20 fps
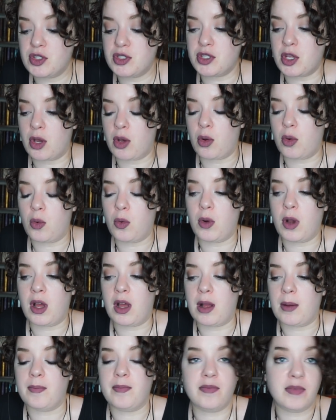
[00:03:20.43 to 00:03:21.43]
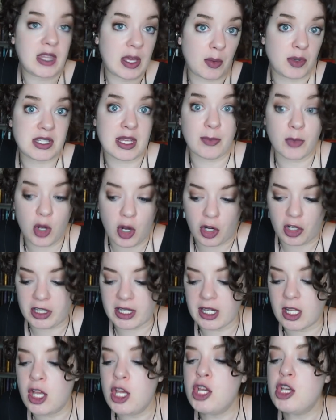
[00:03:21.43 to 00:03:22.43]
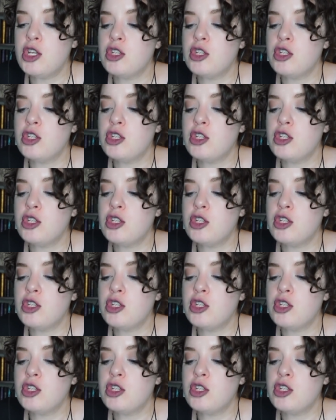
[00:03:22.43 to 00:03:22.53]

so um, that was them calling.